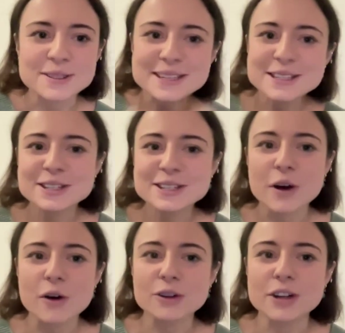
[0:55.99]
Sanders
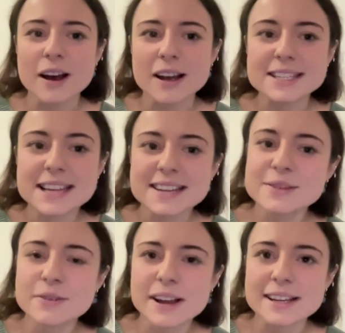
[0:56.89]
on
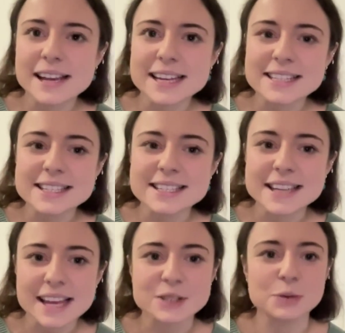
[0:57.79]
identifying latent
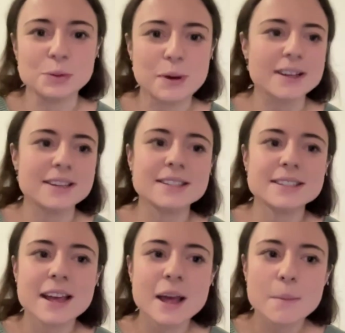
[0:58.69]
textual bias,